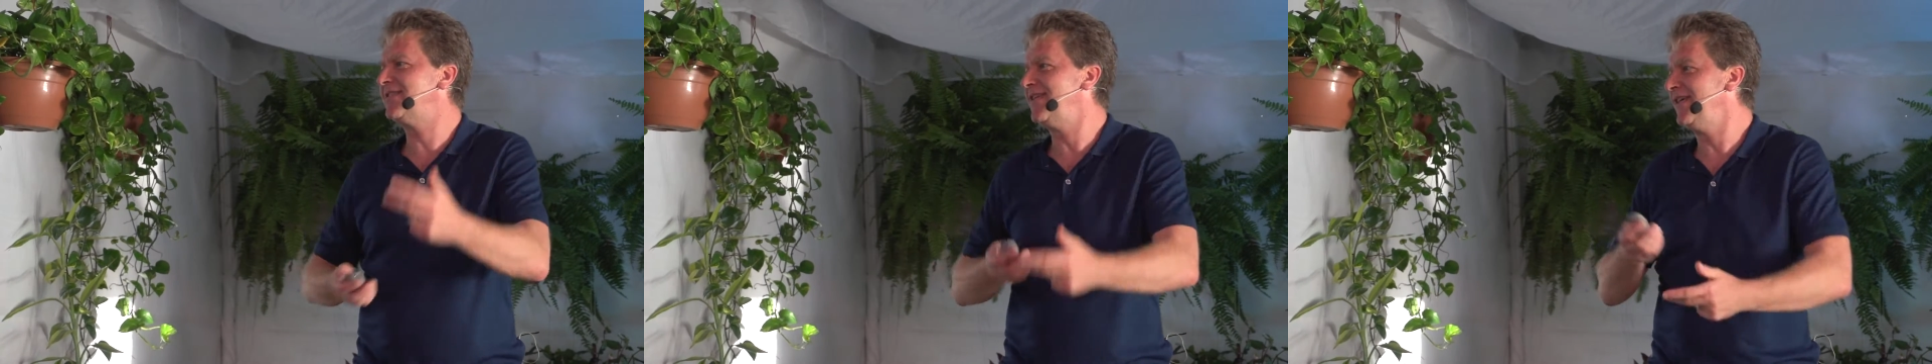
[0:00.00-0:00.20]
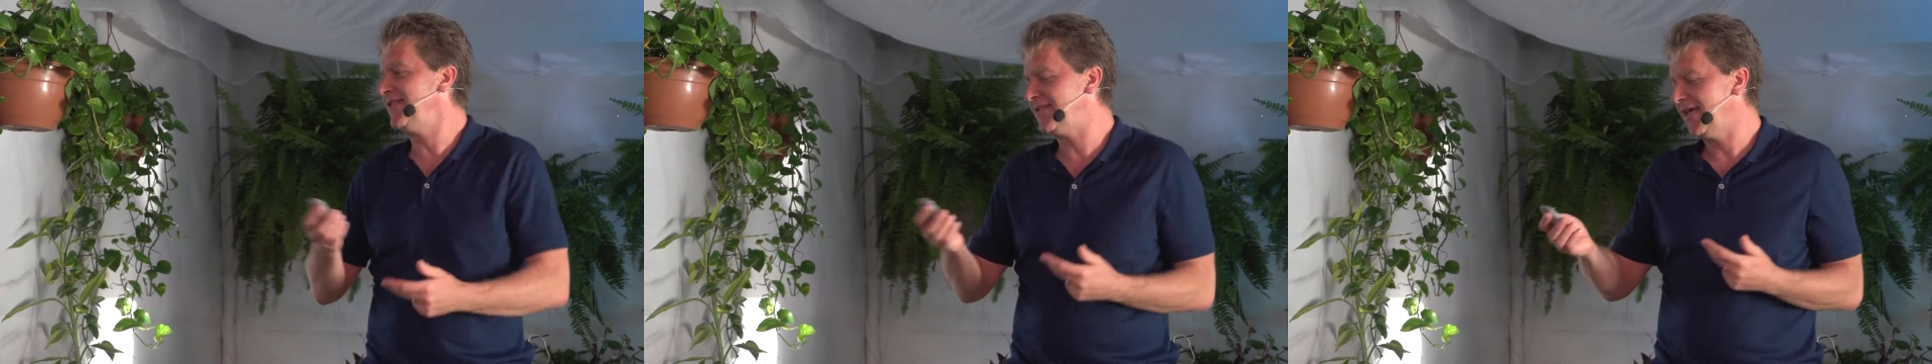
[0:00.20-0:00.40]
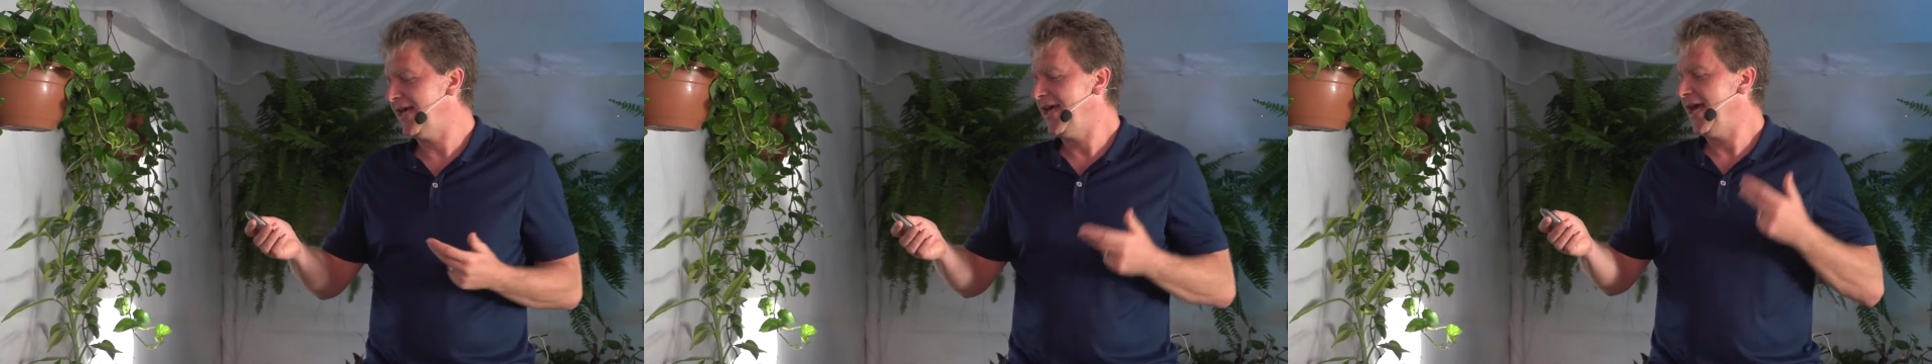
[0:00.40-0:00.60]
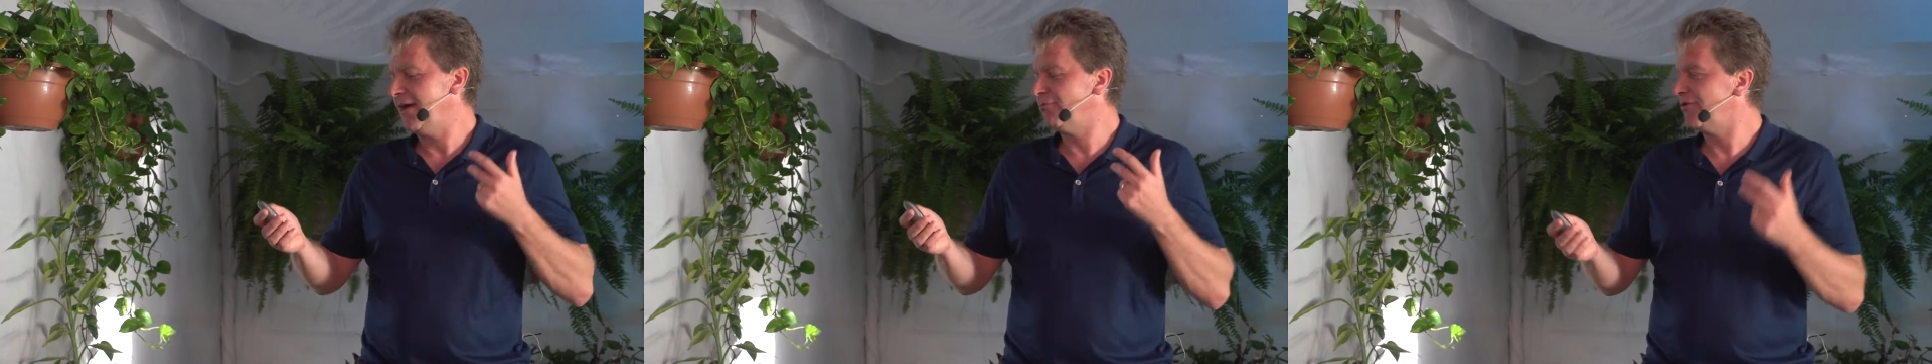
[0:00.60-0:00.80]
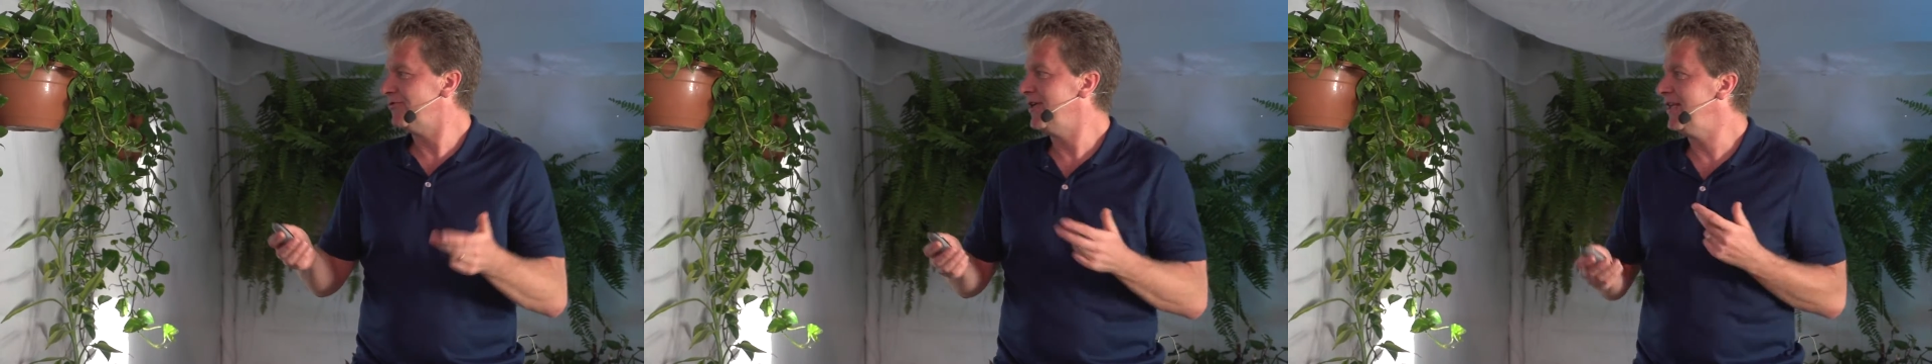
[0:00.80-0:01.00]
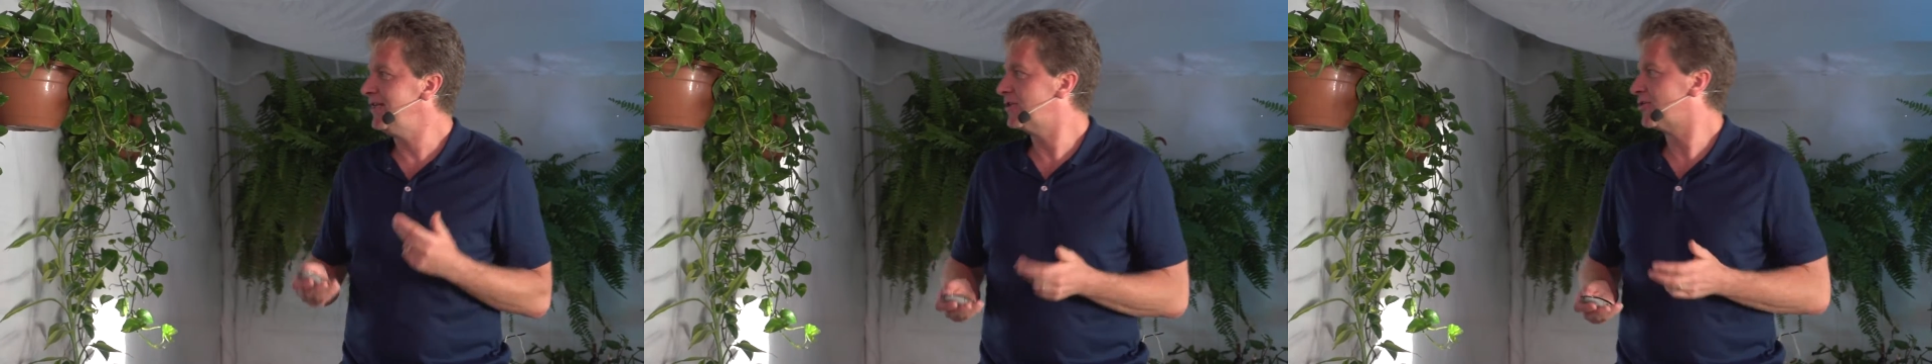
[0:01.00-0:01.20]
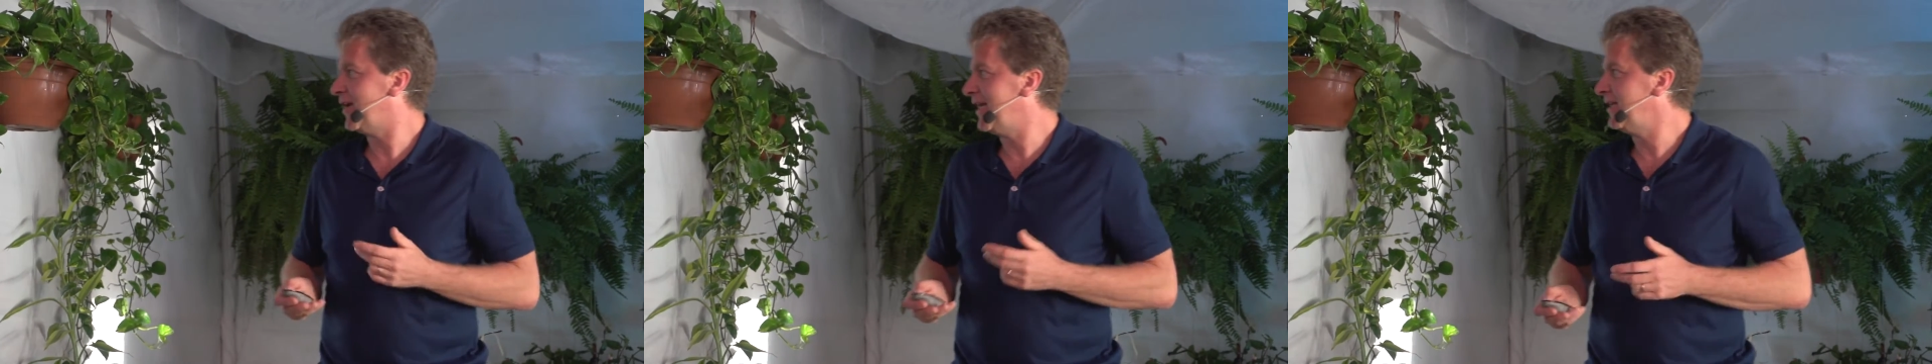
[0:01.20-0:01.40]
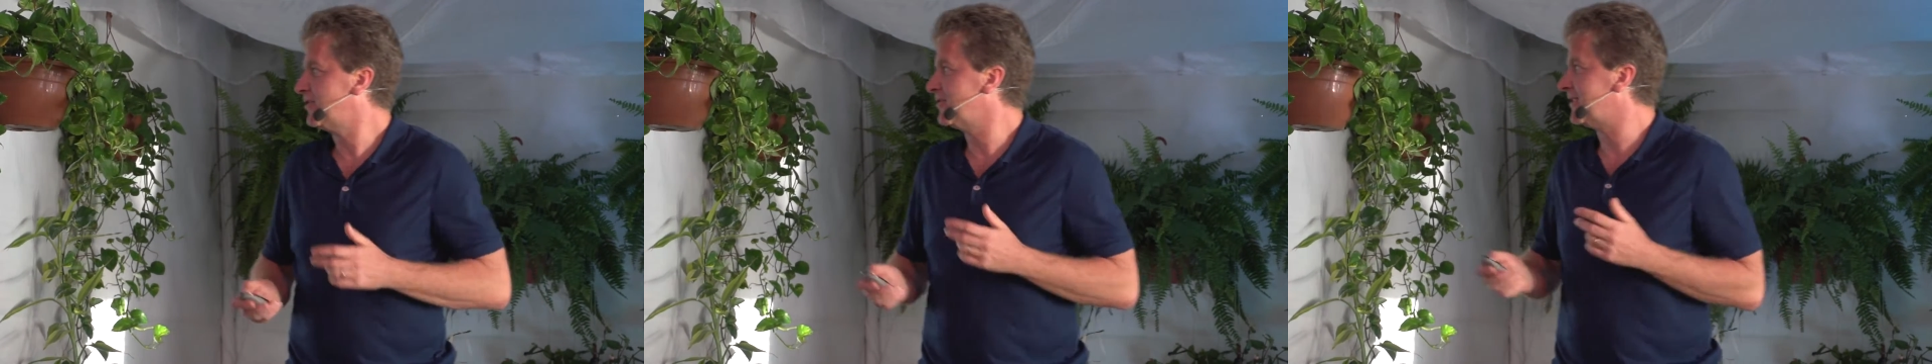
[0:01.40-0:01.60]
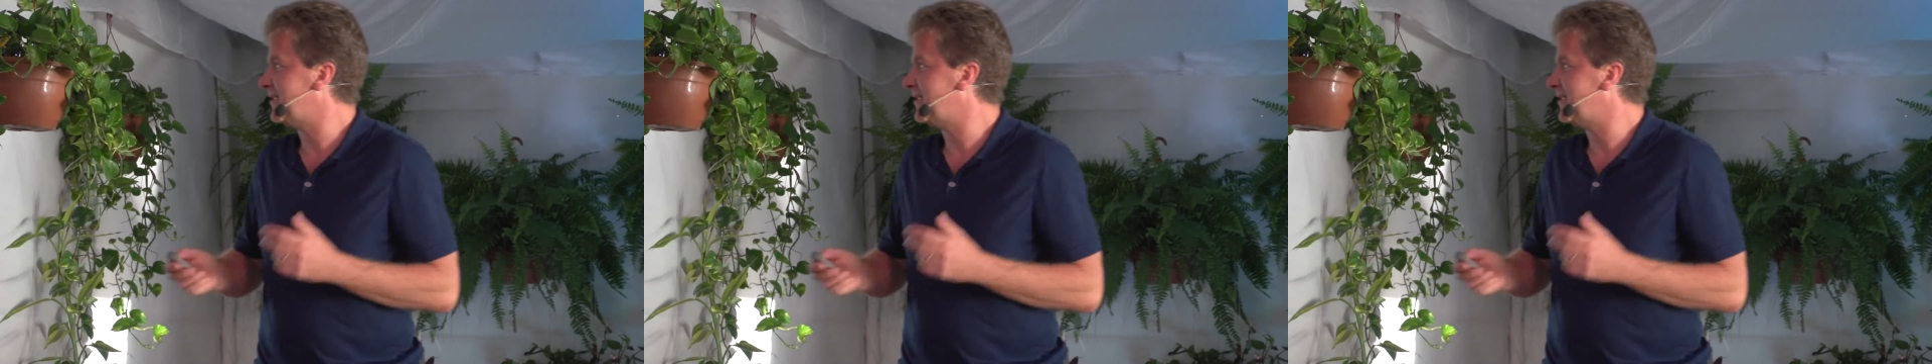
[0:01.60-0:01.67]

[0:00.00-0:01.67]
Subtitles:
things, and we're really trying to